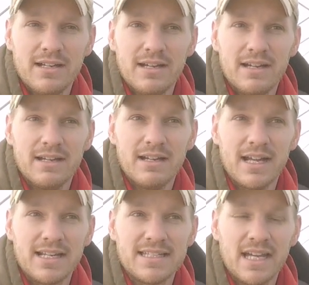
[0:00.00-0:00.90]
Uh,
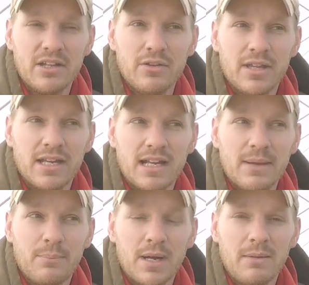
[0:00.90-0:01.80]
I can tell you that
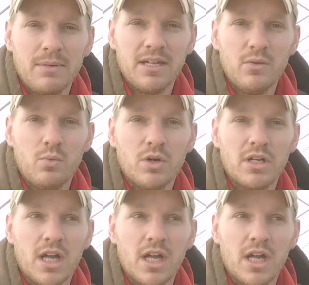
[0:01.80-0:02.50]
I probably would